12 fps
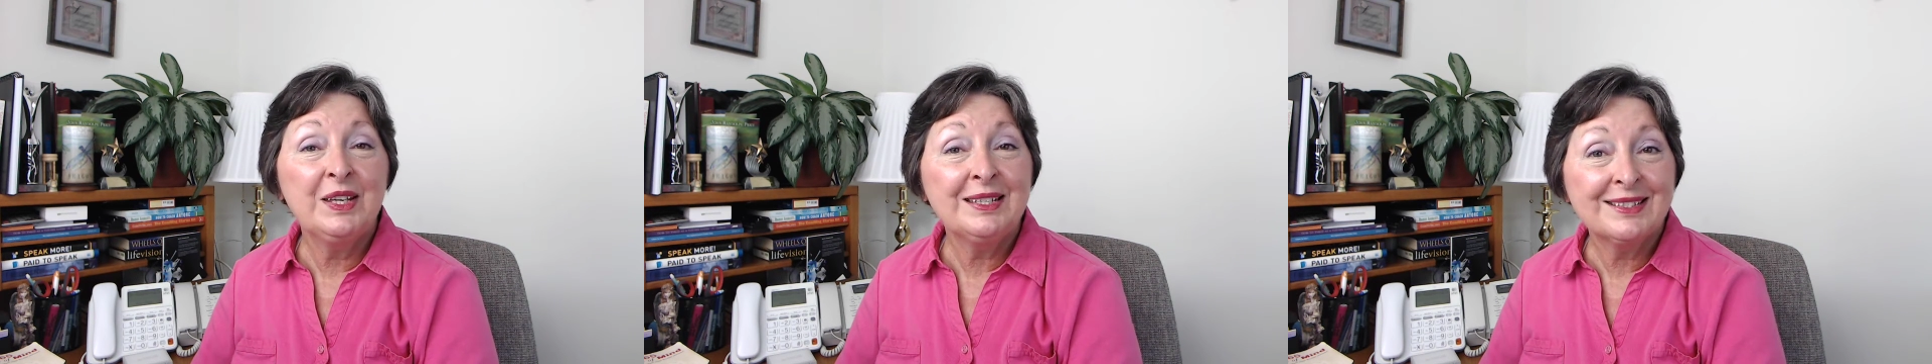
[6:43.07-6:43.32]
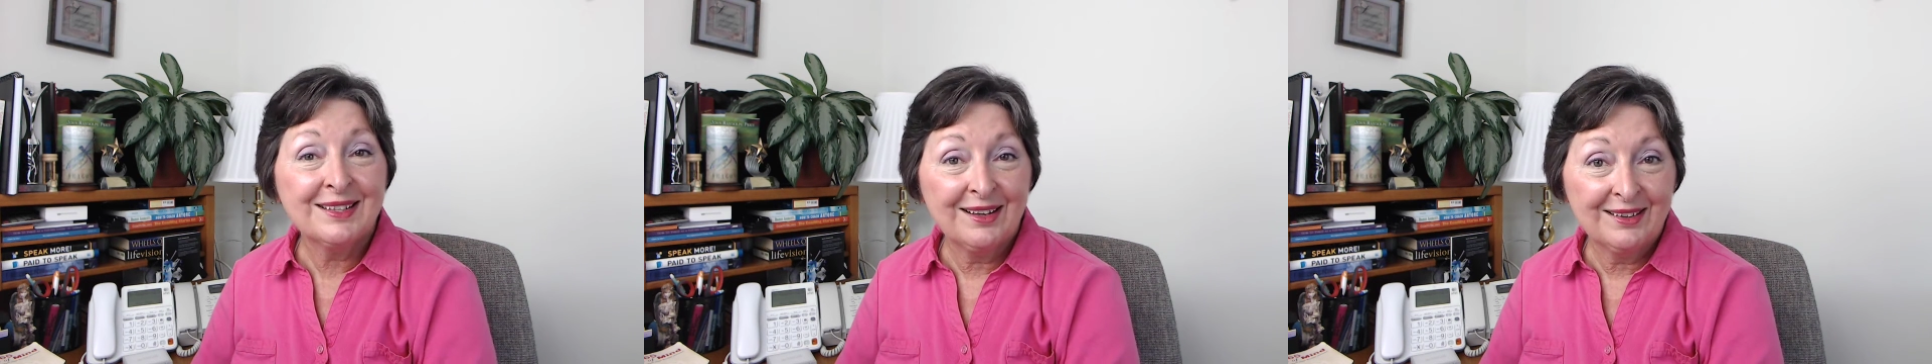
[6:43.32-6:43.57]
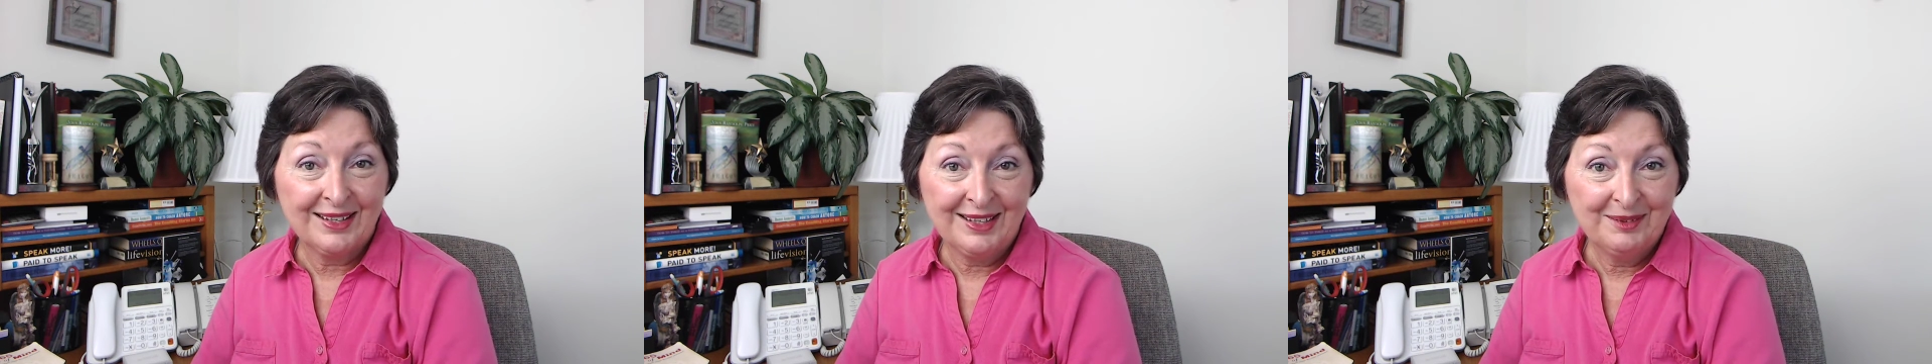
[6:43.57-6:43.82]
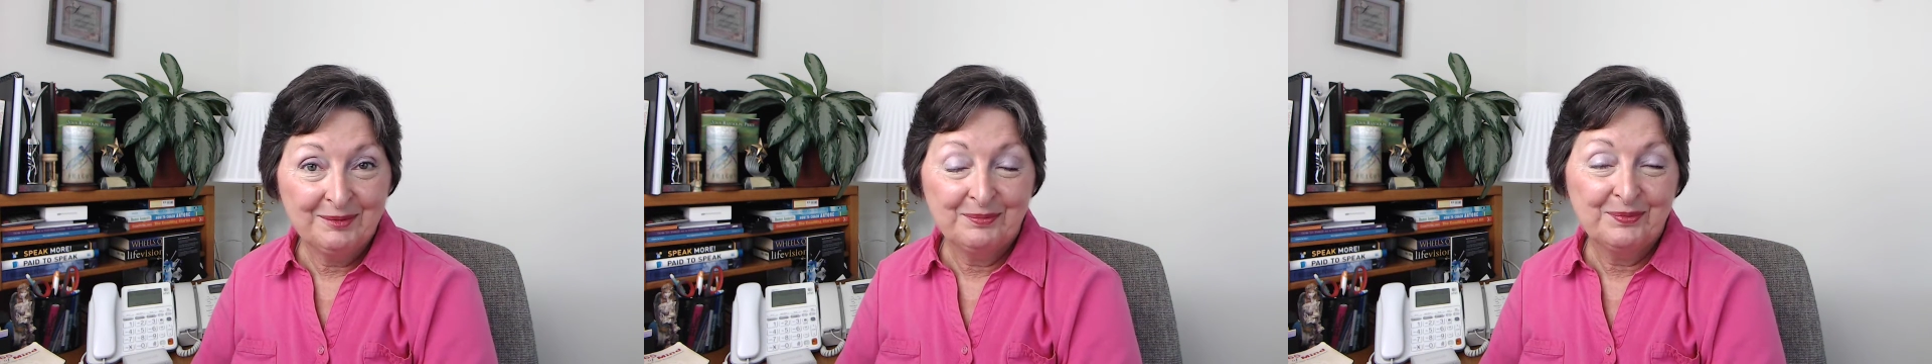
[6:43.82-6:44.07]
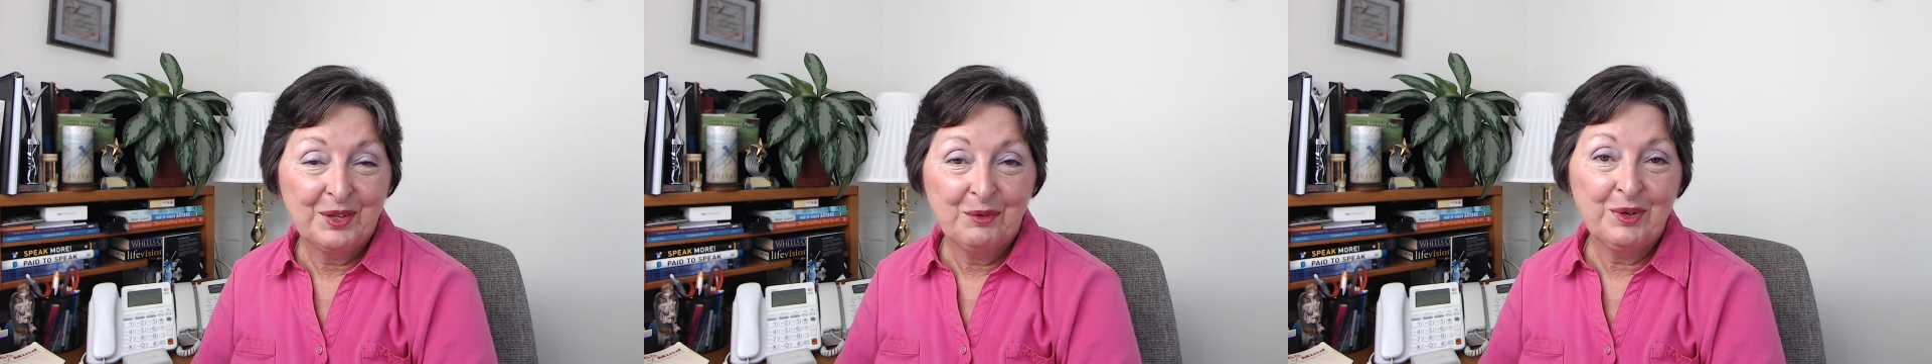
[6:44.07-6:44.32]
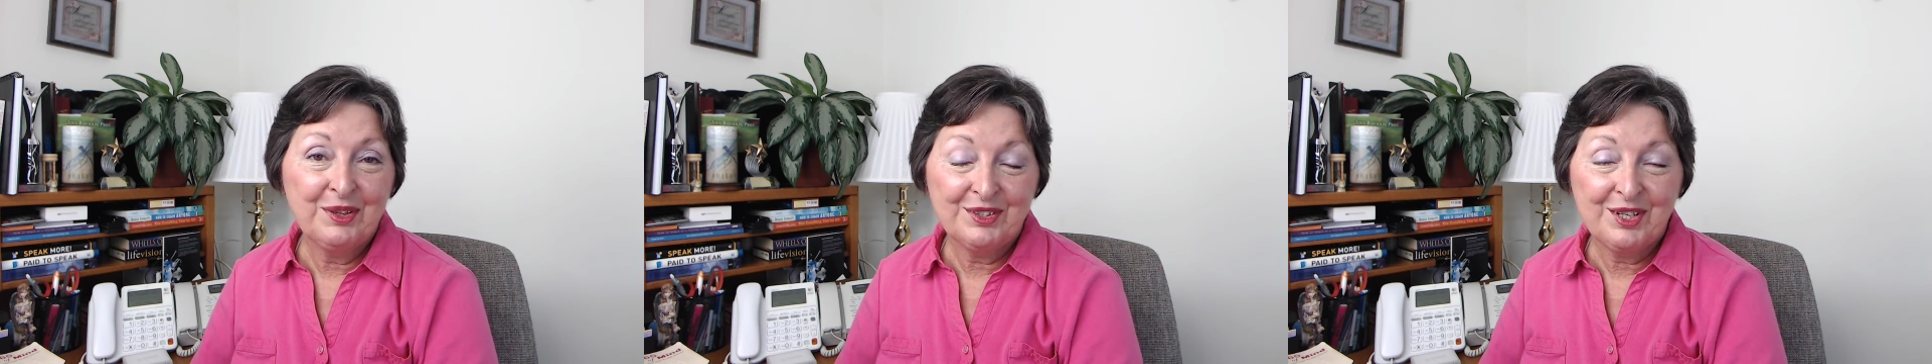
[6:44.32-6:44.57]
Sully
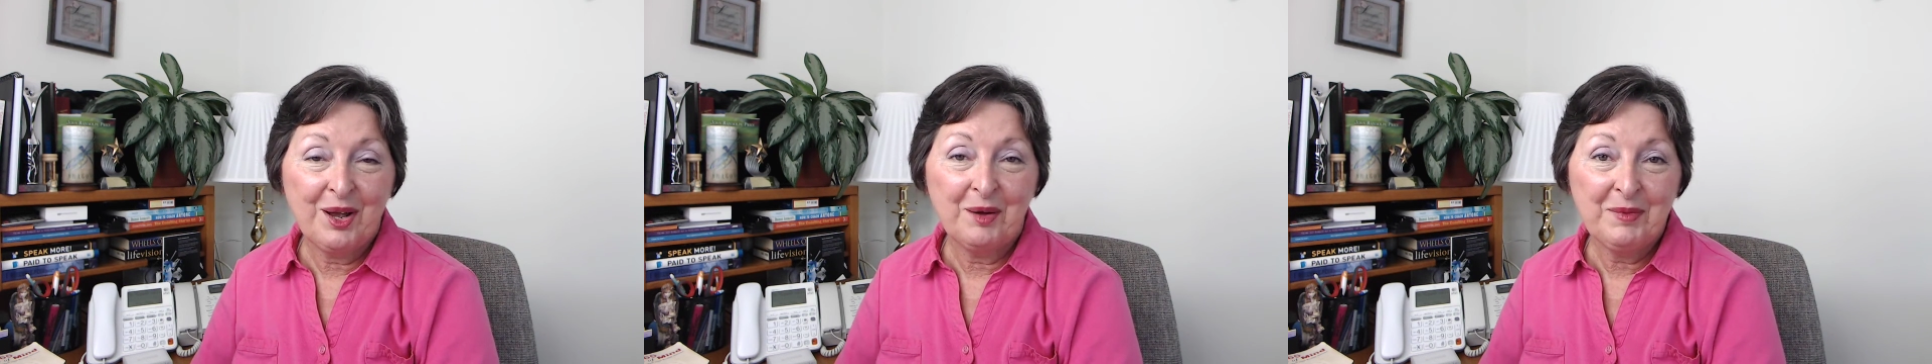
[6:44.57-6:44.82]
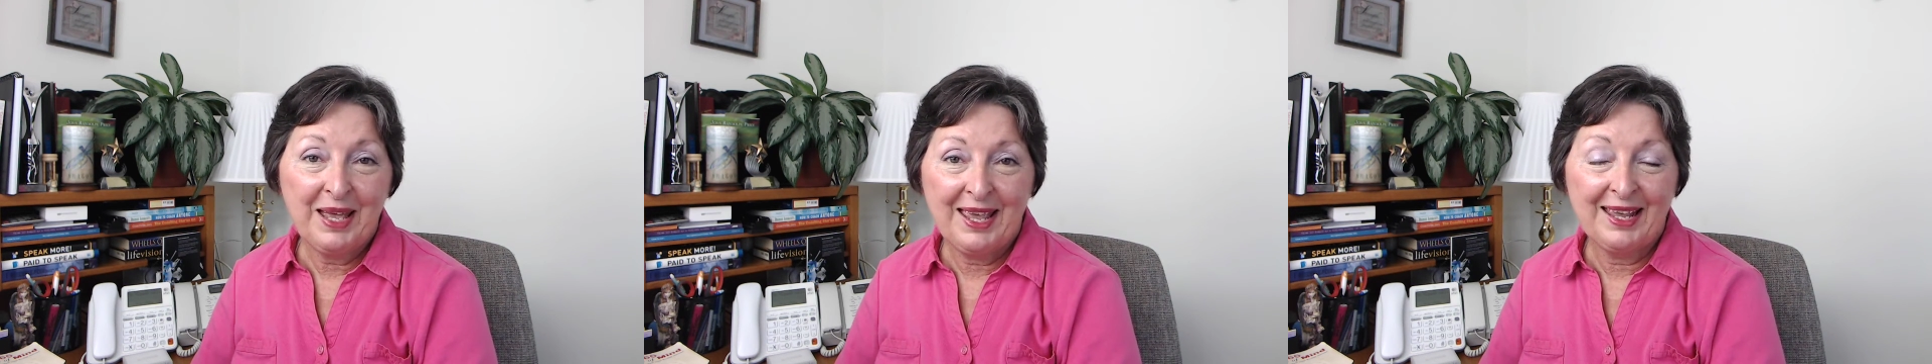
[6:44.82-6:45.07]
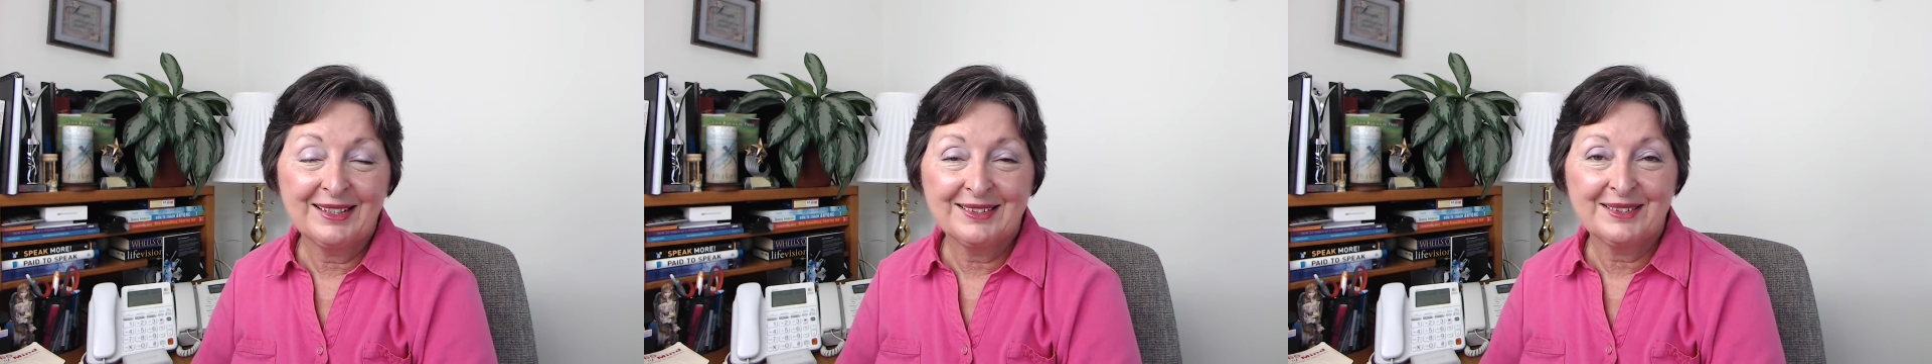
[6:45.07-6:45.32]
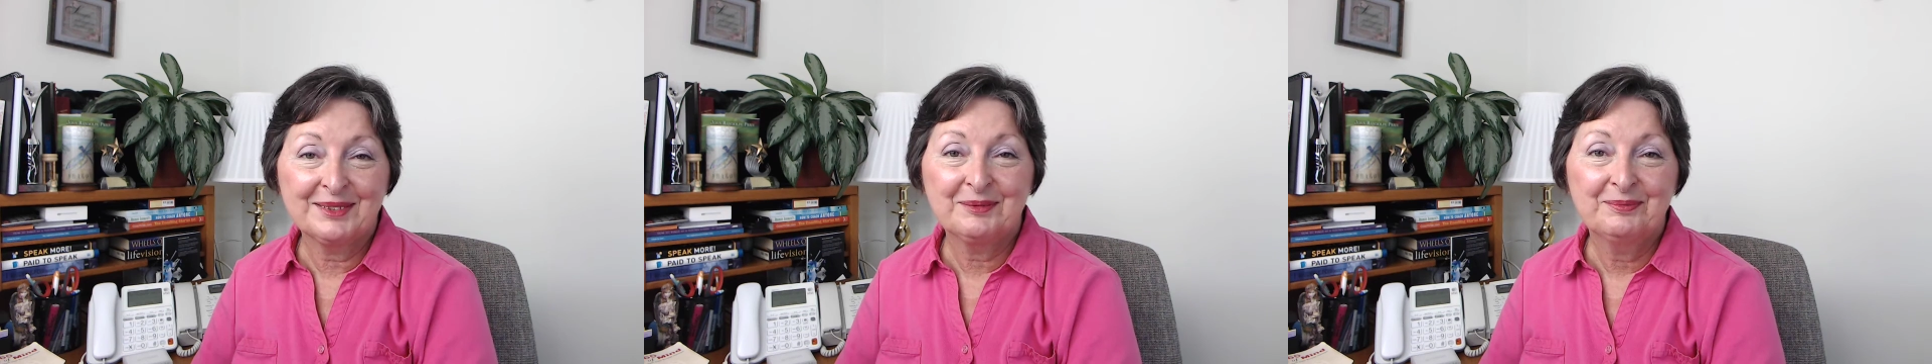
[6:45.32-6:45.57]
with Tom Hanks.